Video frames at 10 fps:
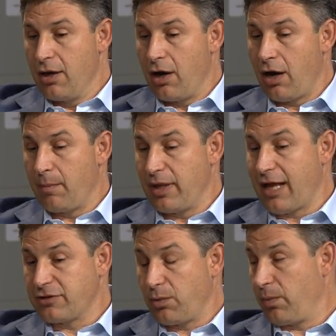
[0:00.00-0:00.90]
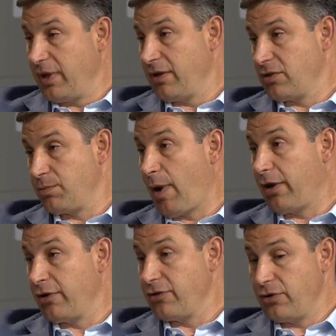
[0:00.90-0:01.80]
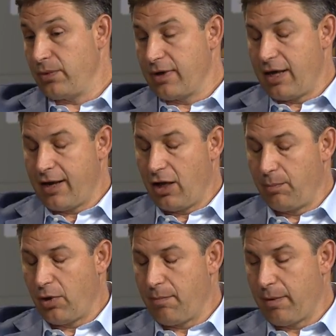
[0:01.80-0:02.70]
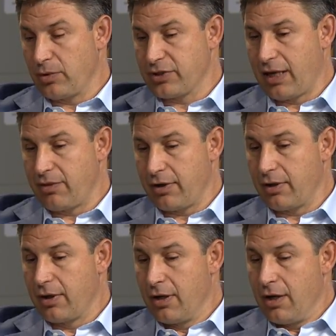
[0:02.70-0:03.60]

Um, and that's what we aspire to do and, and help our members get there.